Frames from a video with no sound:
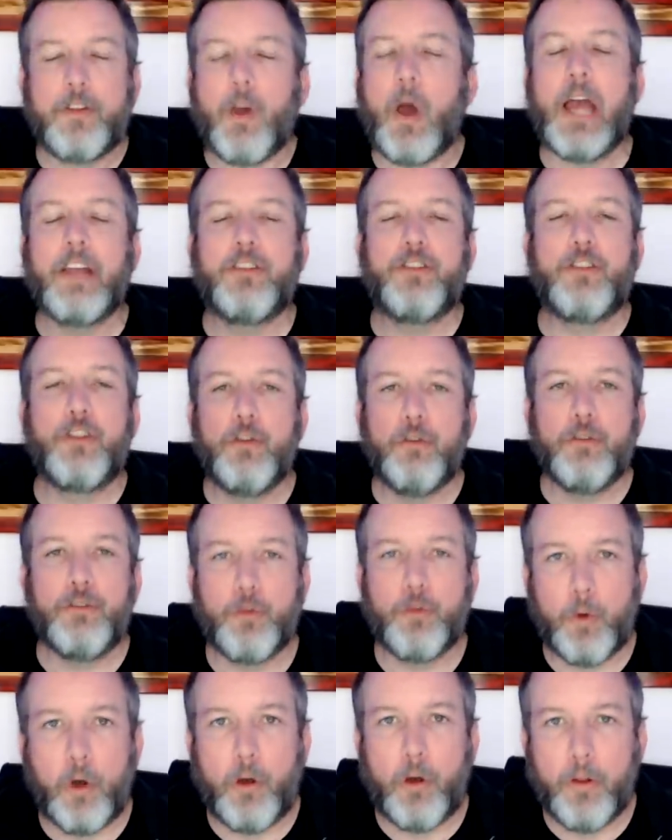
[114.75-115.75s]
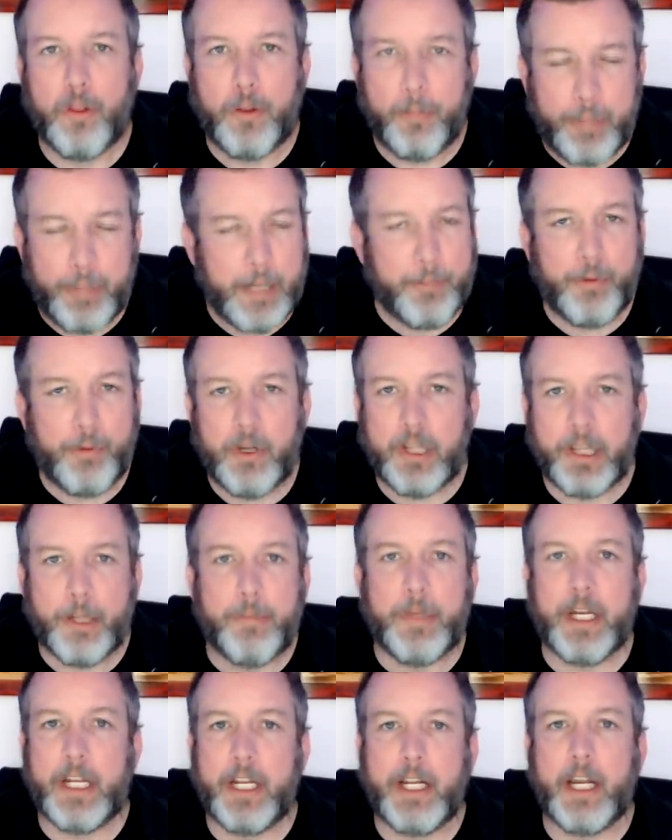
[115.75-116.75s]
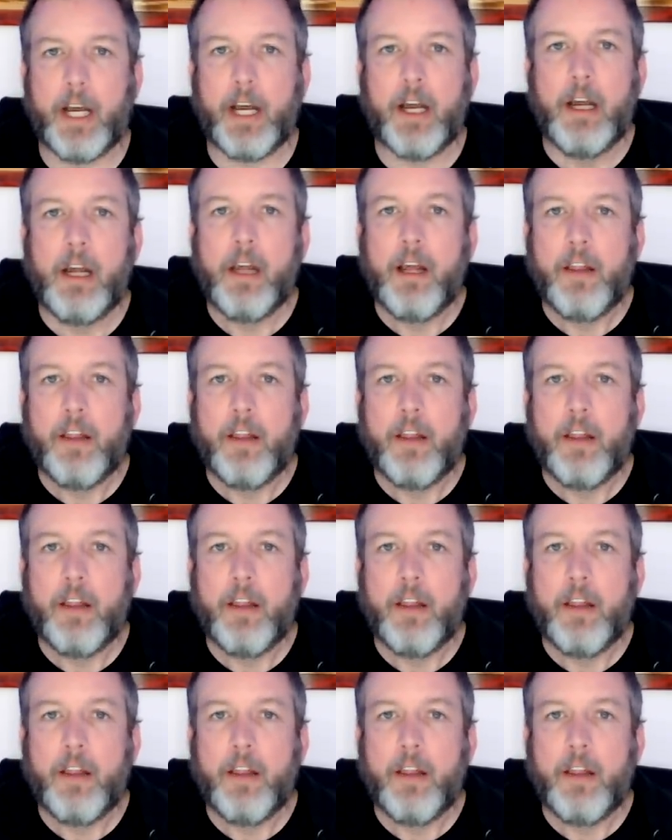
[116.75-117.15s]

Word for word: So as usual, the people in the media,